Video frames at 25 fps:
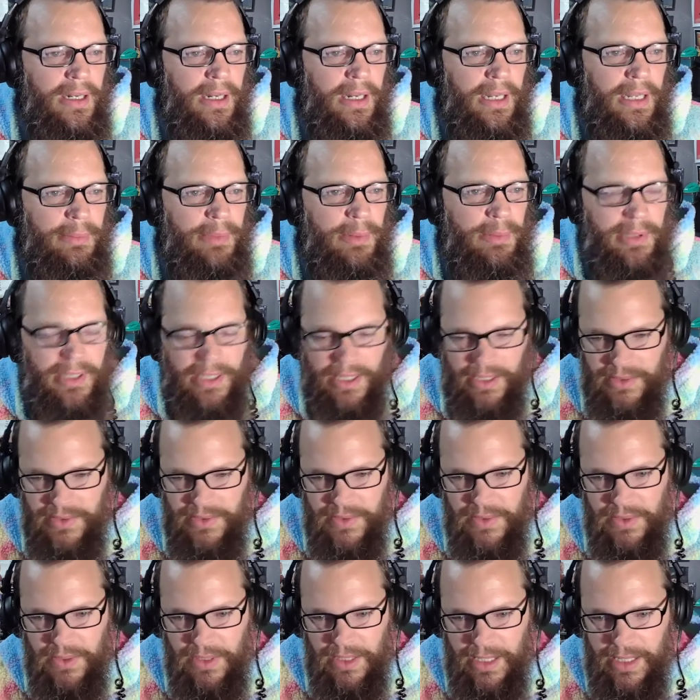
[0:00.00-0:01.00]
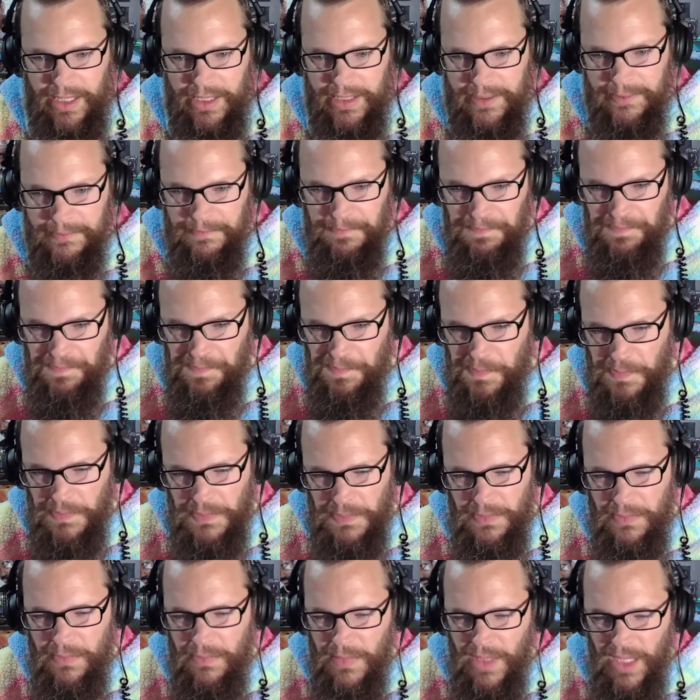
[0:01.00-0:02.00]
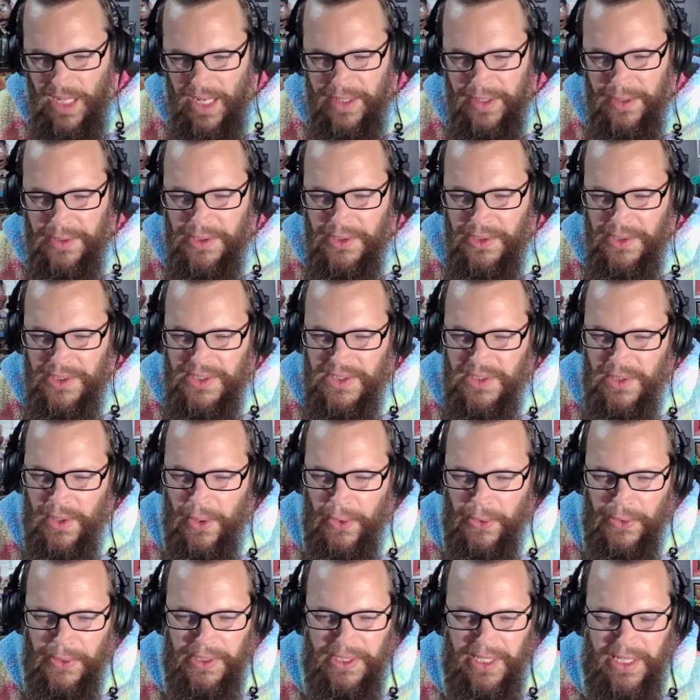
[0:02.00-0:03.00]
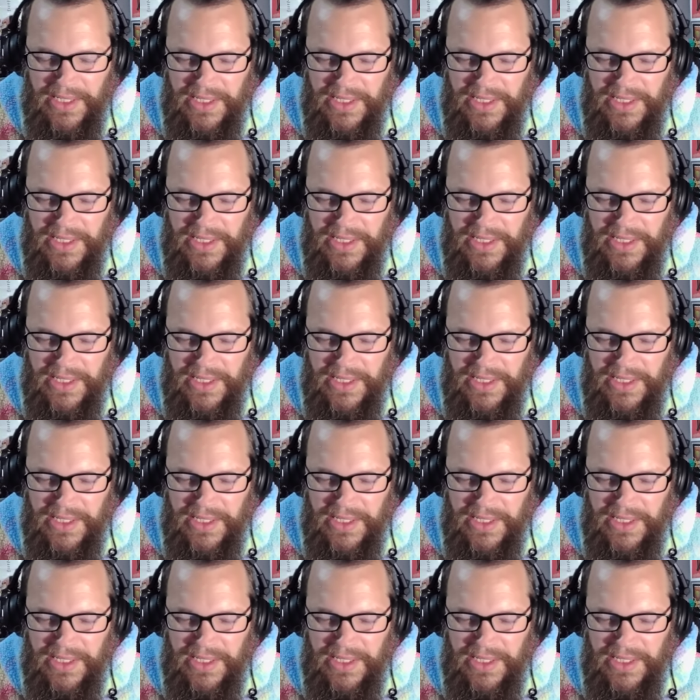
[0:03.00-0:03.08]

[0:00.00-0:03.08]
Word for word: Let me be honest with you guys. I know Chris Coelen